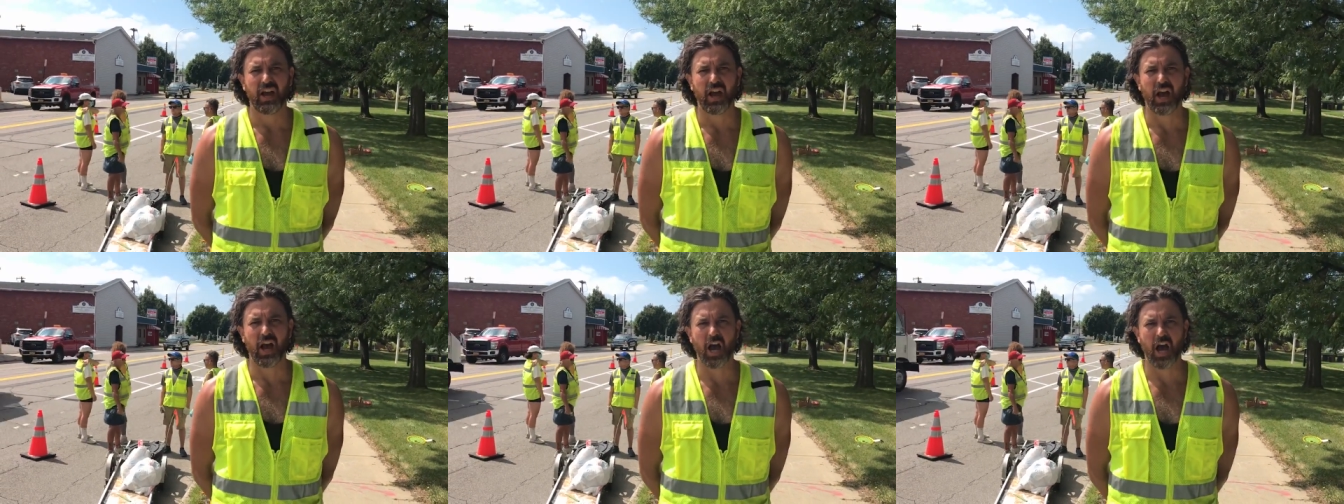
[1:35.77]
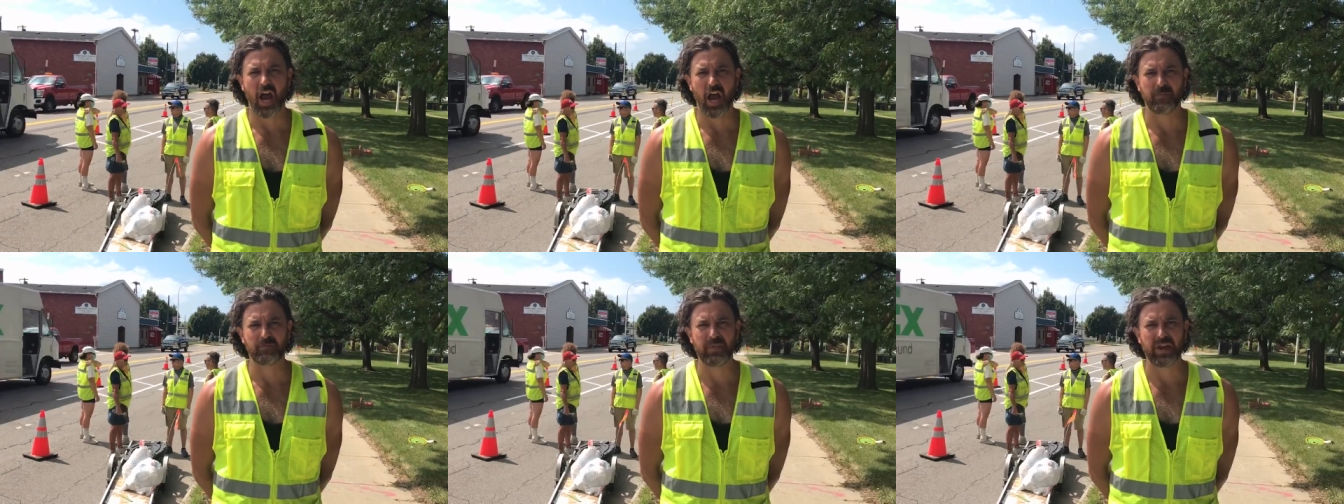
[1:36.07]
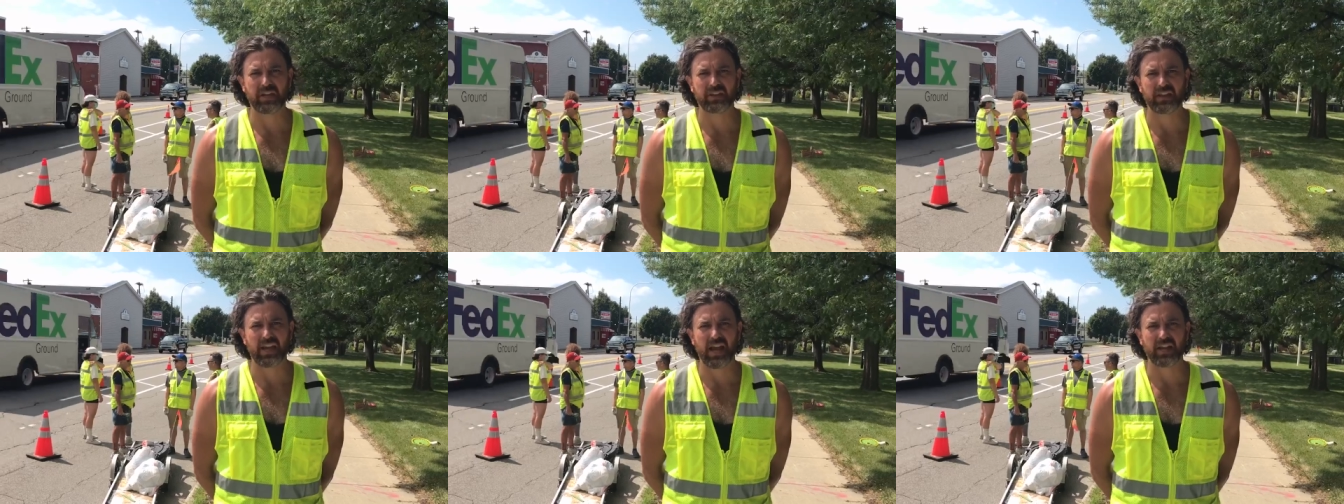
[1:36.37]
uh, and
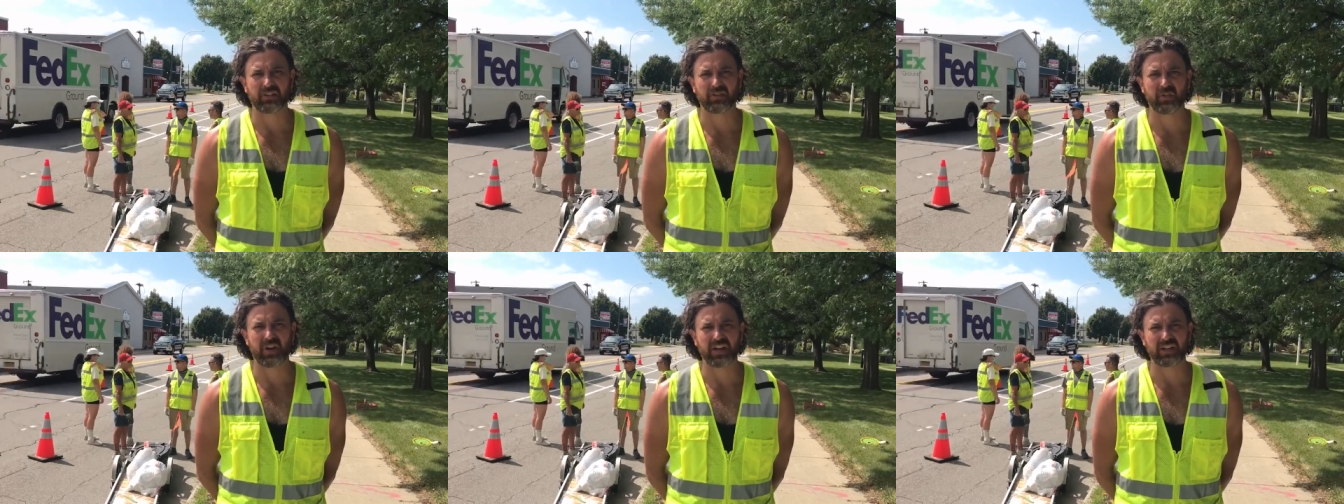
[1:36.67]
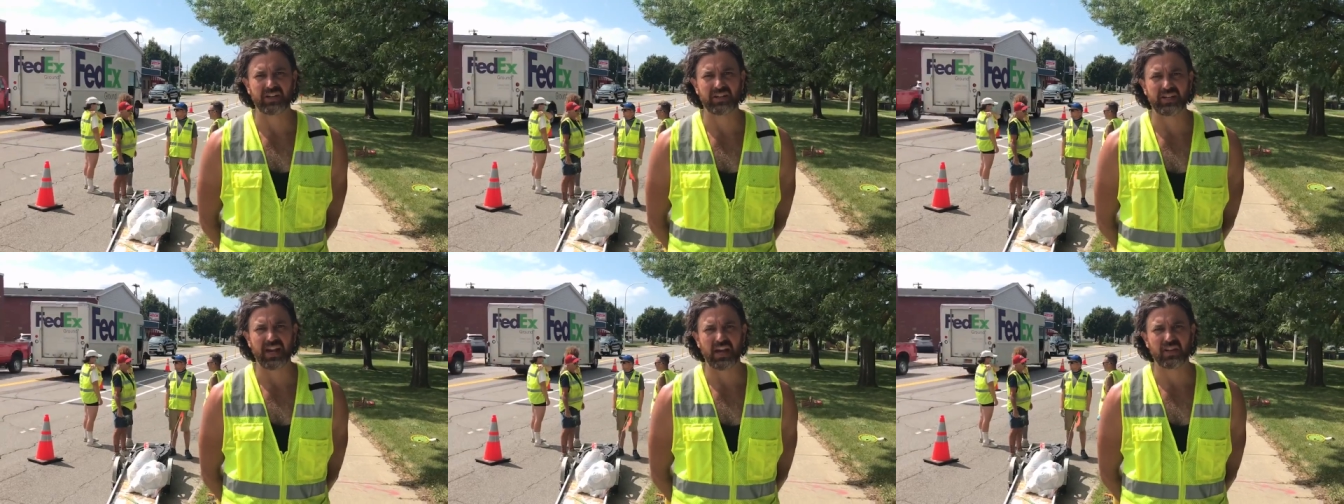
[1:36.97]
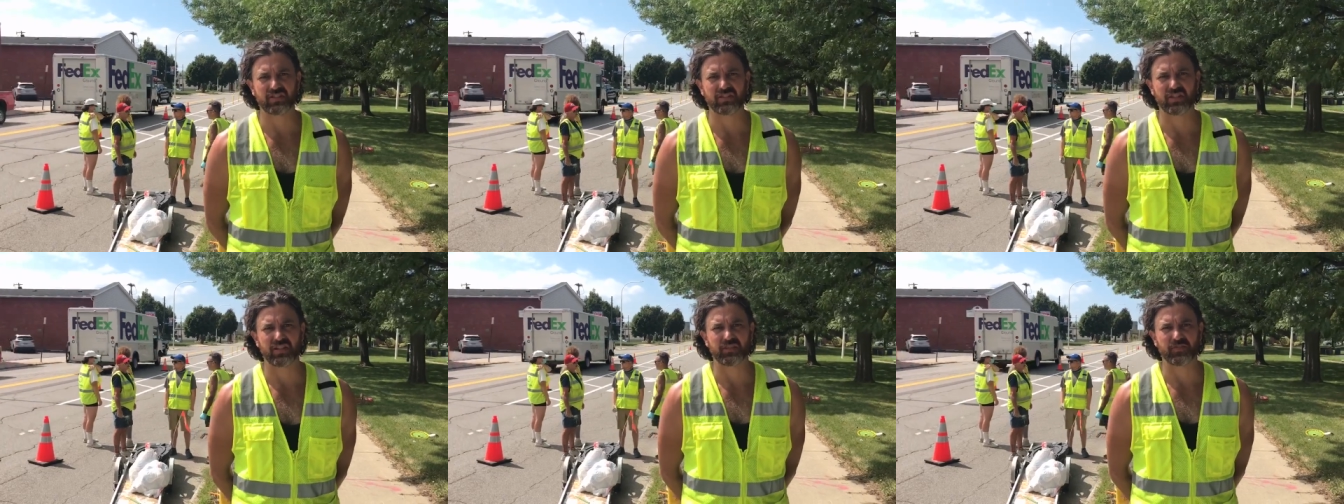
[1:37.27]
make that great
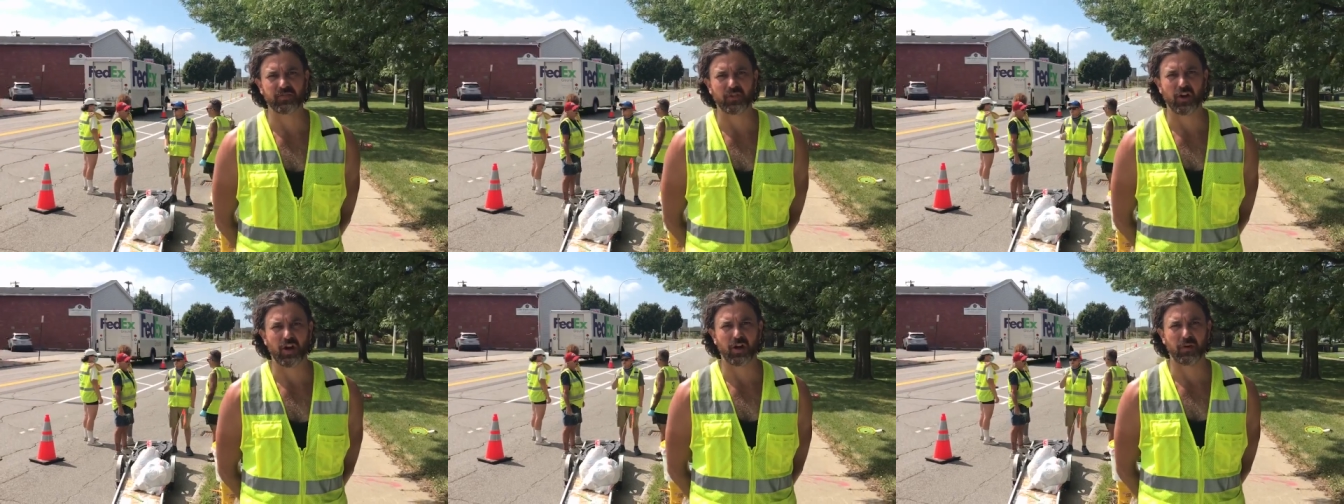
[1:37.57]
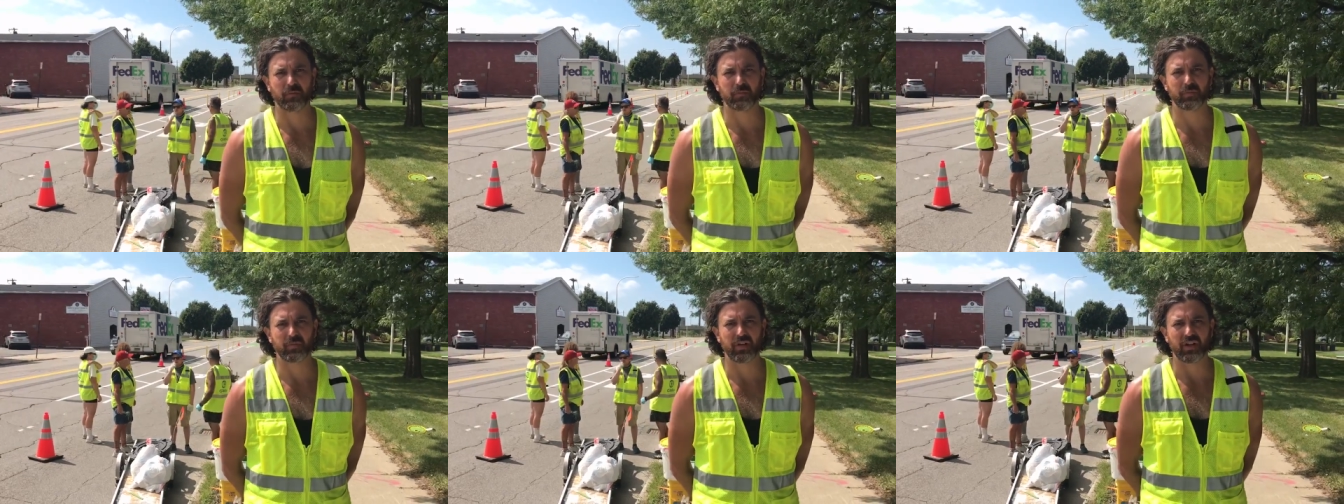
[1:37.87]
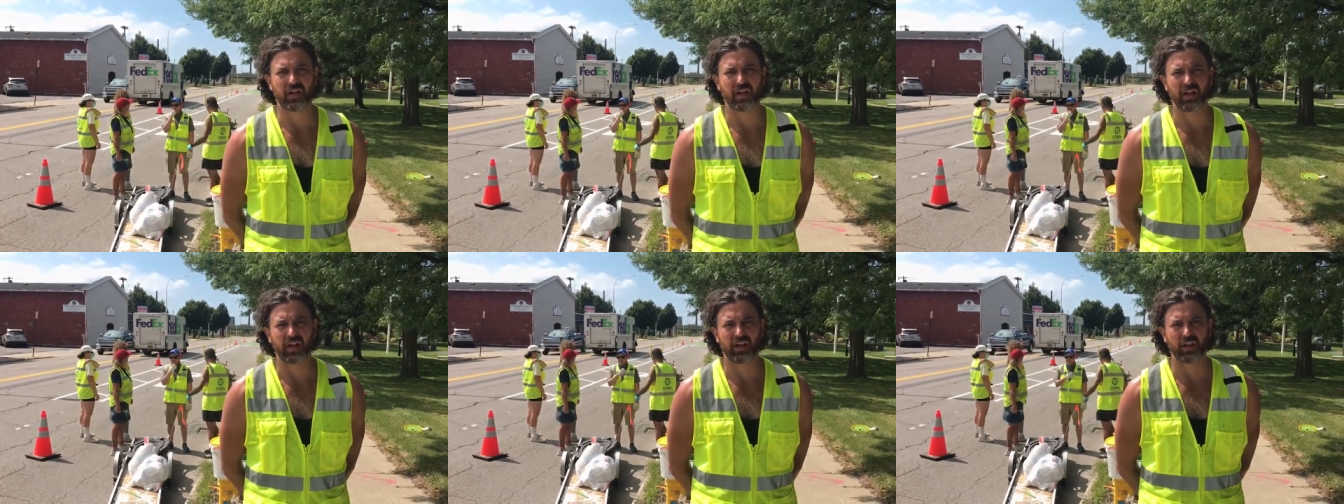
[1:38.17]
connection from
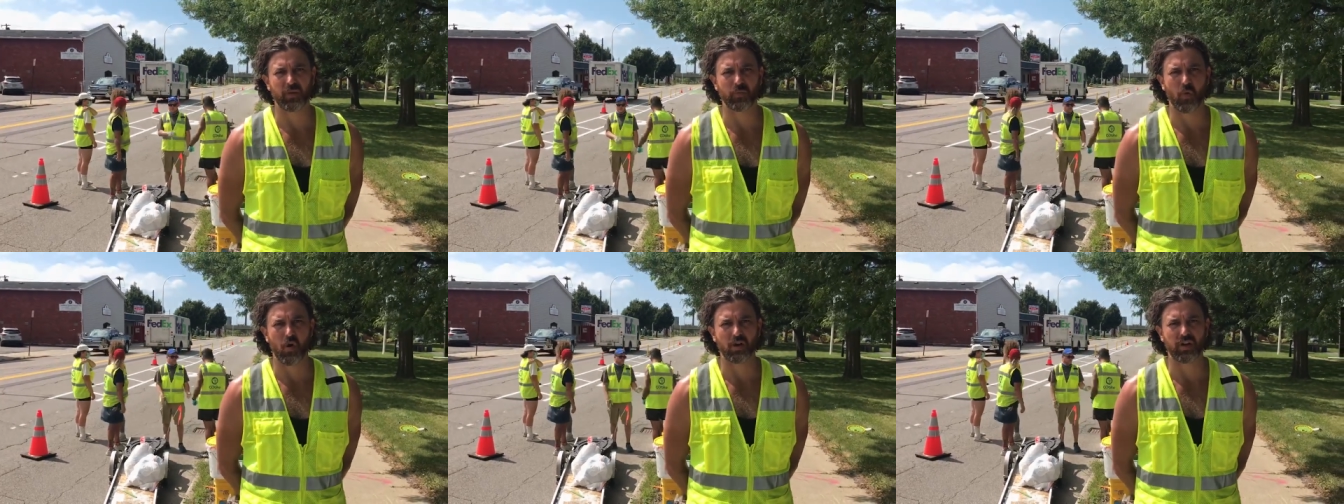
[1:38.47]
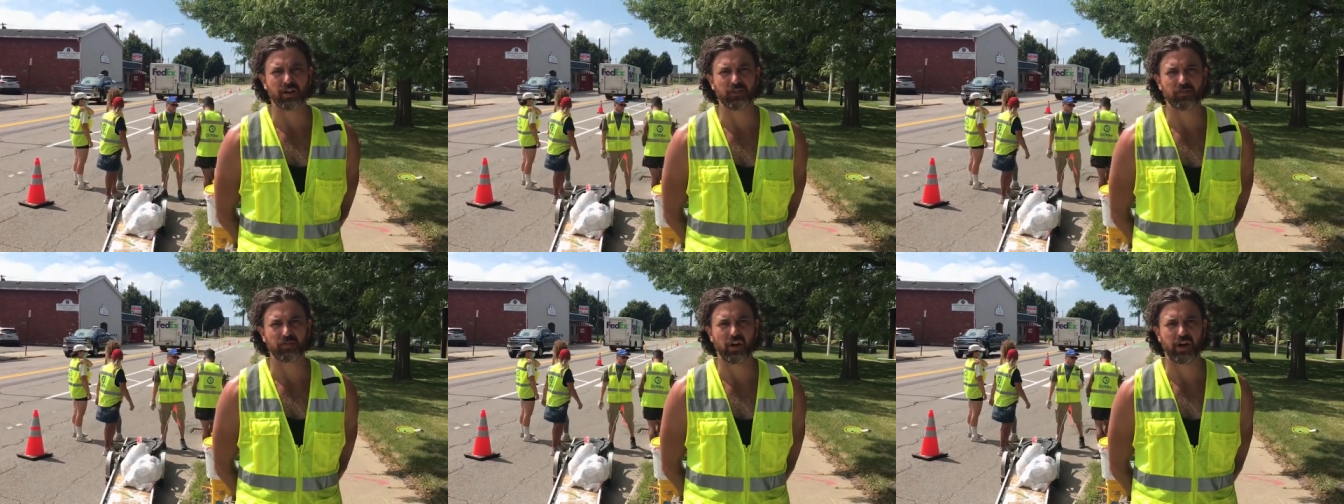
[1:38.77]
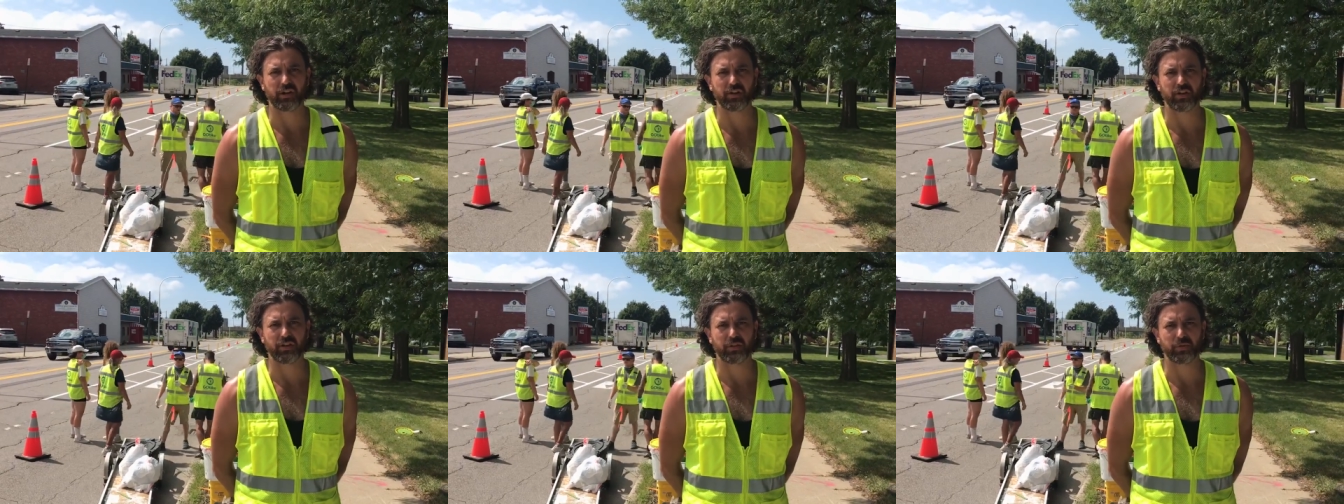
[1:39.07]
uh, the
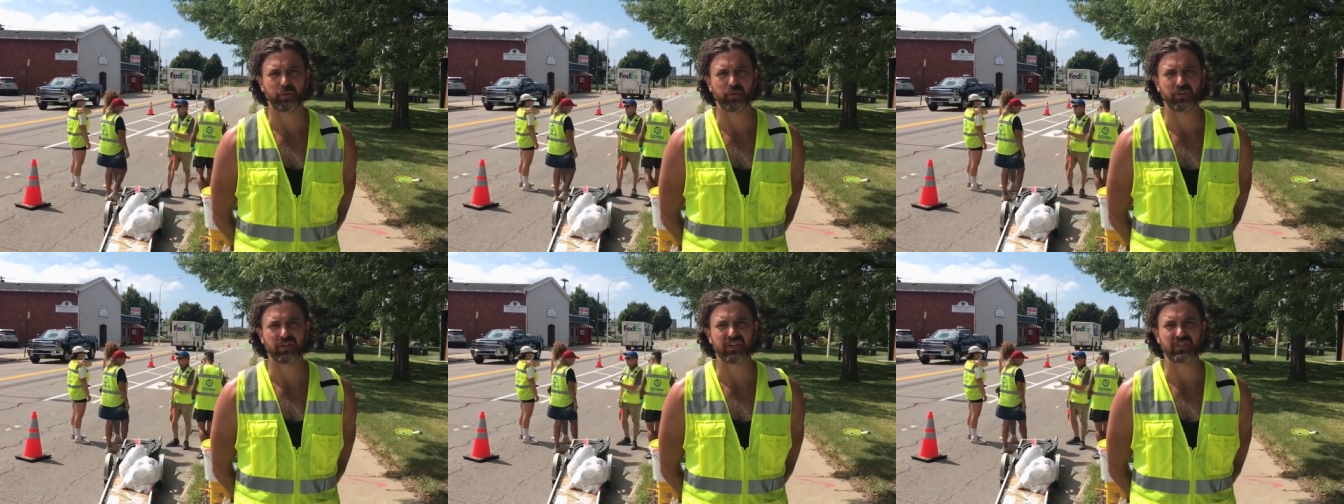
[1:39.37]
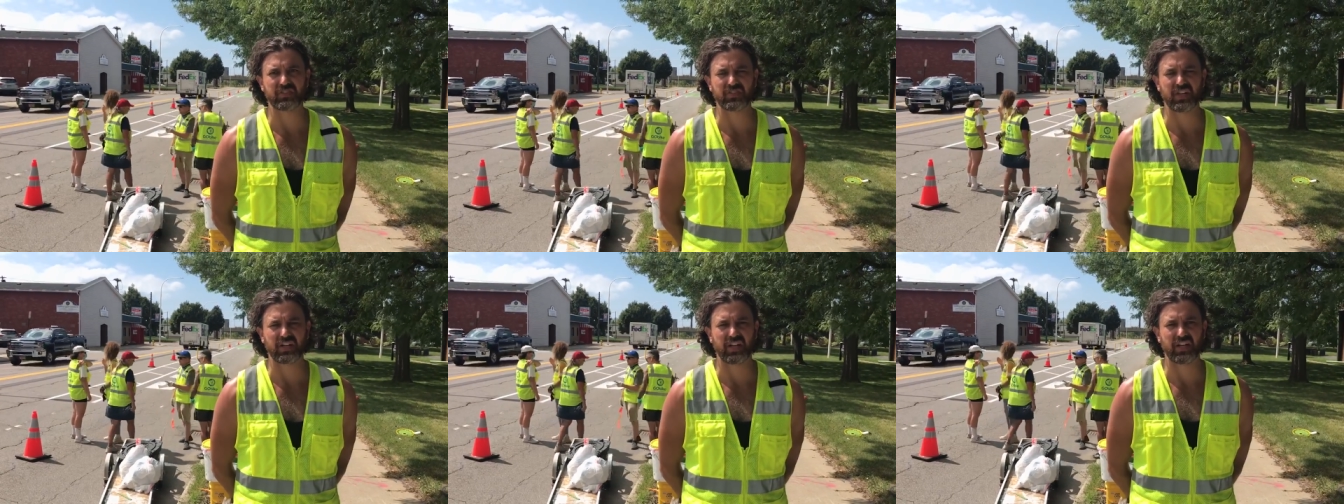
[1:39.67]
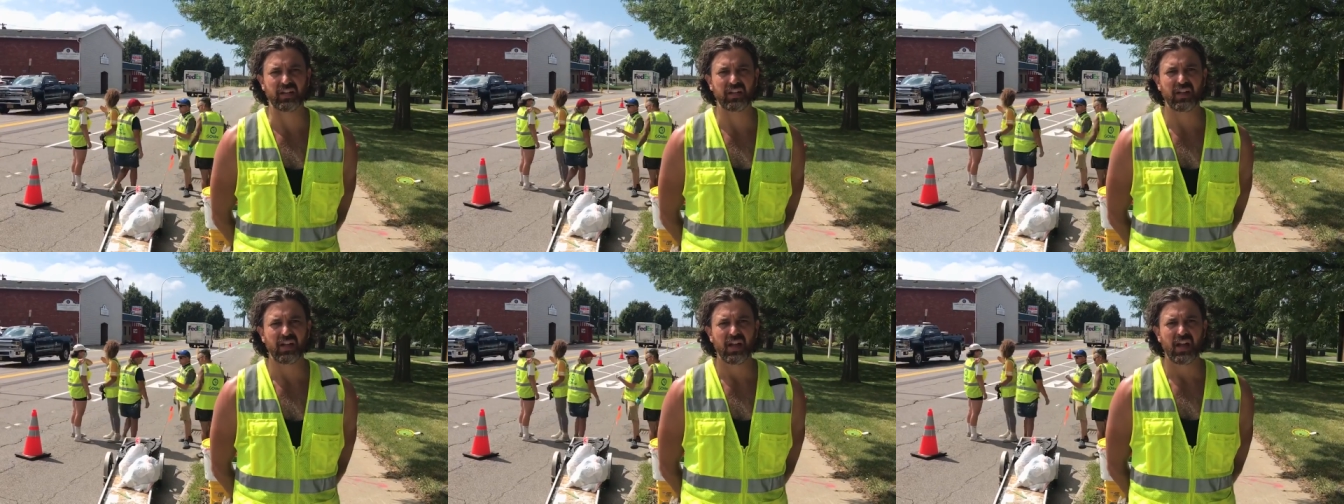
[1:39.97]
waterfront through the
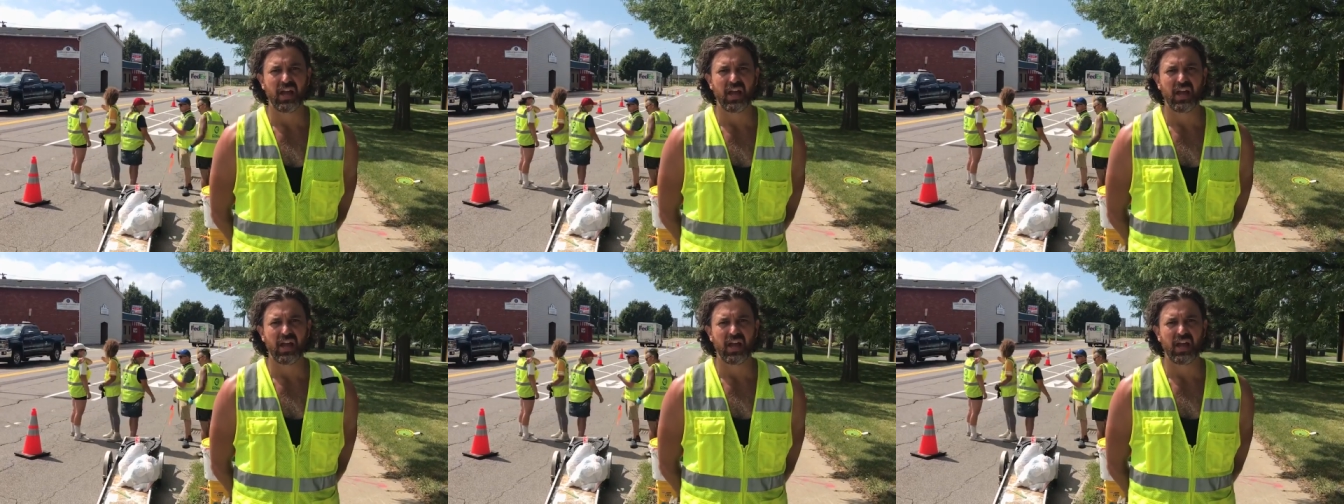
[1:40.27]
city